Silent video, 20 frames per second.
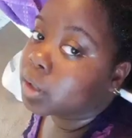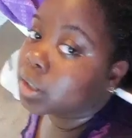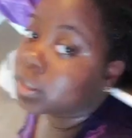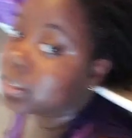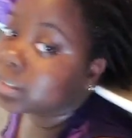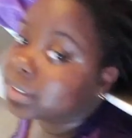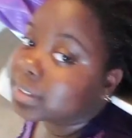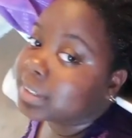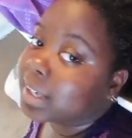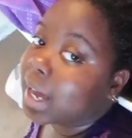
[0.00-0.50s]
the
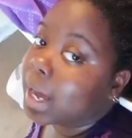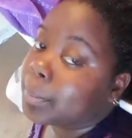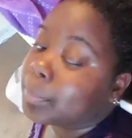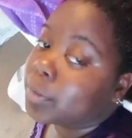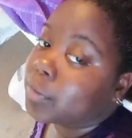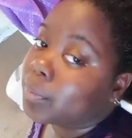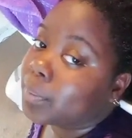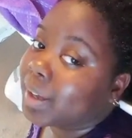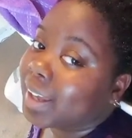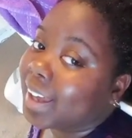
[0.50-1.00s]
top of
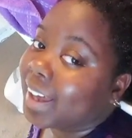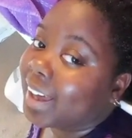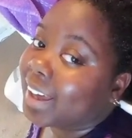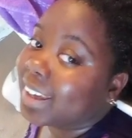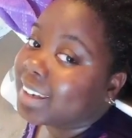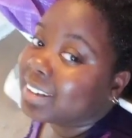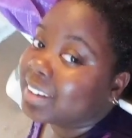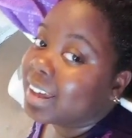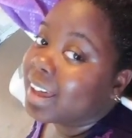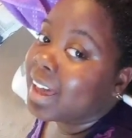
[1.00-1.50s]
my head
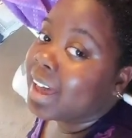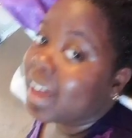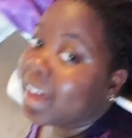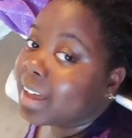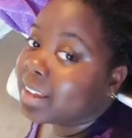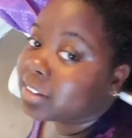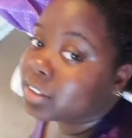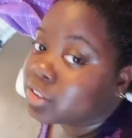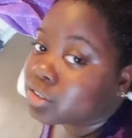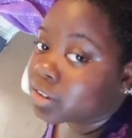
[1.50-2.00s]
to
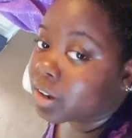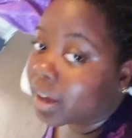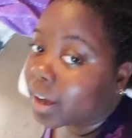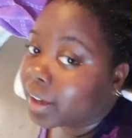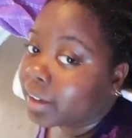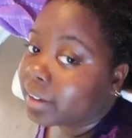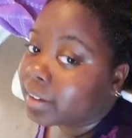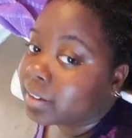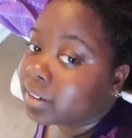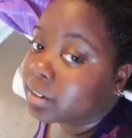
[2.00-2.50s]
try
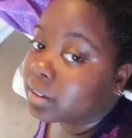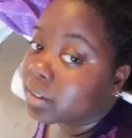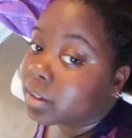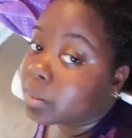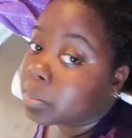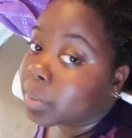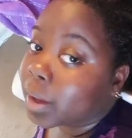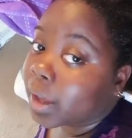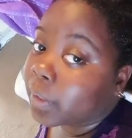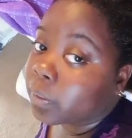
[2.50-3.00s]
and
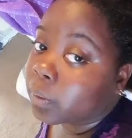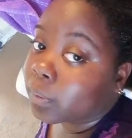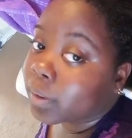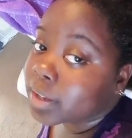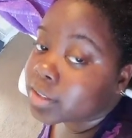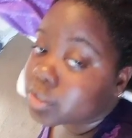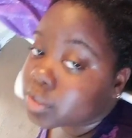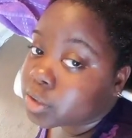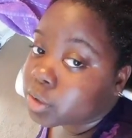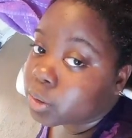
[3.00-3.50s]
combat the
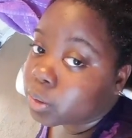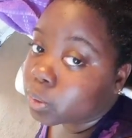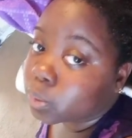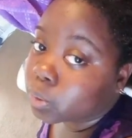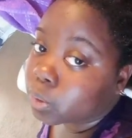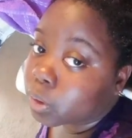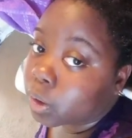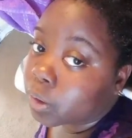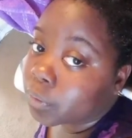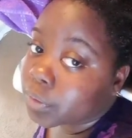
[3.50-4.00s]
residue
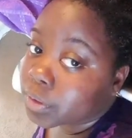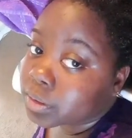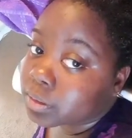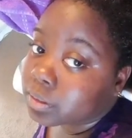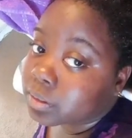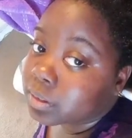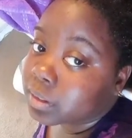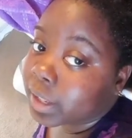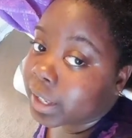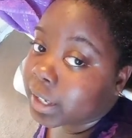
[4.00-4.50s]
on the,
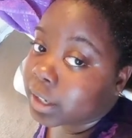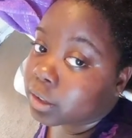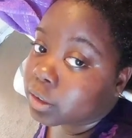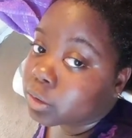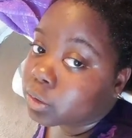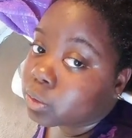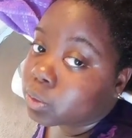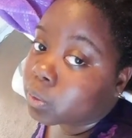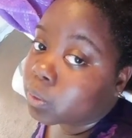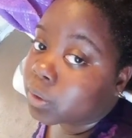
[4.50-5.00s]
like,
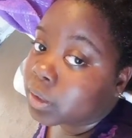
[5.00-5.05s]
towards